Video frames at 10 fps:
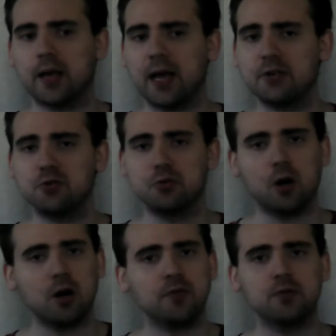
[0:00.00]
Andrew
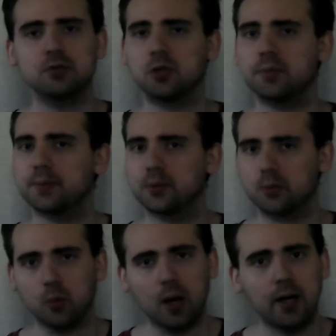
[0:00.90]
Garfield, Tobey
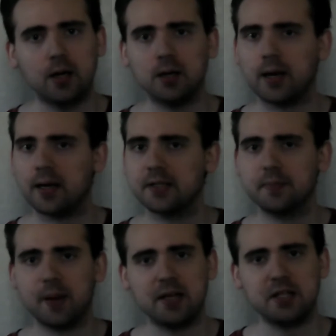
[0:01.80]
Maguire as
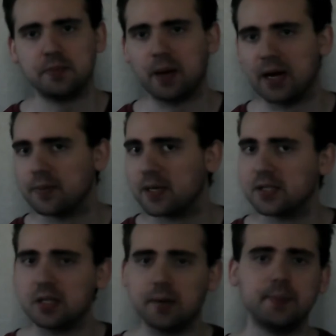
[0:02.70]
past
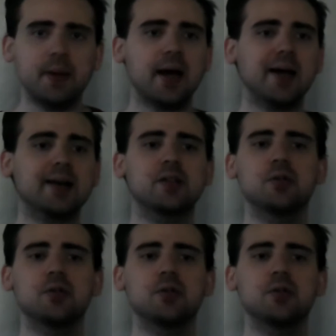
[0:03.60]
Spider-Man's coming back.